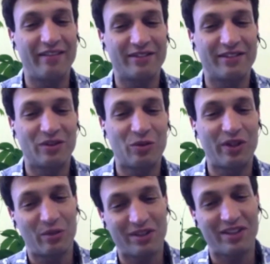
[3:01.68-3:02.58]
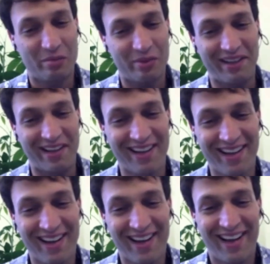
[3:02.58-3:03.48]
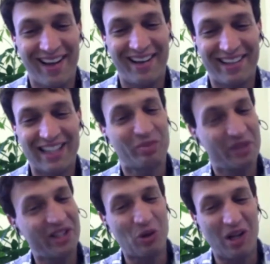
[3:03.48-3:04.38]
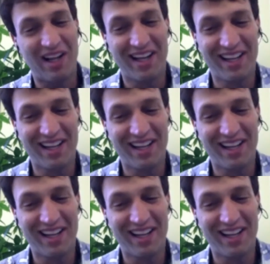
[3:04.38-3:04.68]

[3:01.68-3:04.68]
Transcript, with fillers: lives when I was sleeping, mm-hmm. and that's pretty cool.